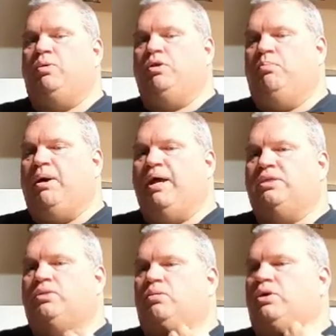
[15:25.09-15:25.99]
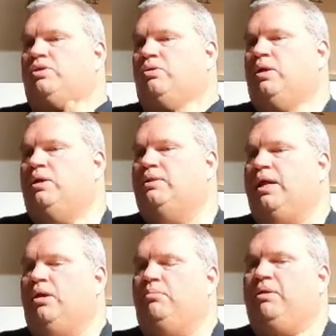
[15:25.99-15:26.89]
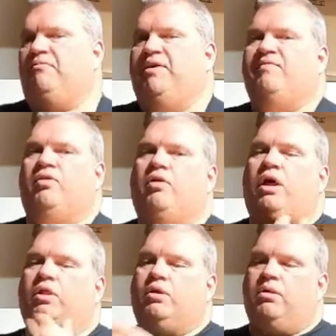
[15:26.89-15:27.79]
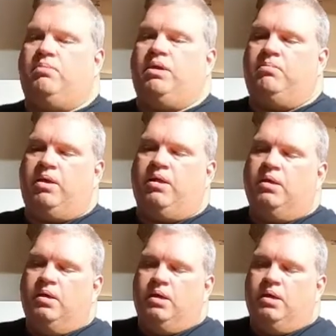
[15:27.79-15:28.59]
when you buy a storage unit, it, that could be a $500 commitment